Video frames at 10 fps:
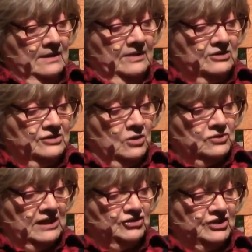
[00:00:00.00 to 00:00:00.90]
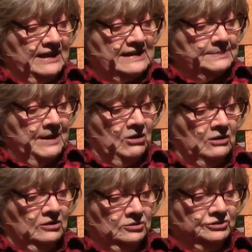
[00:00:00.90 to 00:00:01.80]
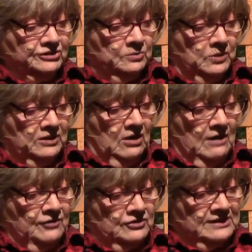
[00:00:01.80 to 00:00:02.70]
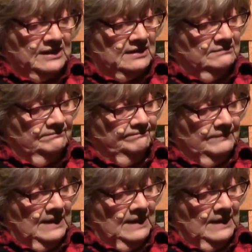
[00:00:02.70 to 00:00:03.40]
"There's no such thing as miracles," the woodcarver said.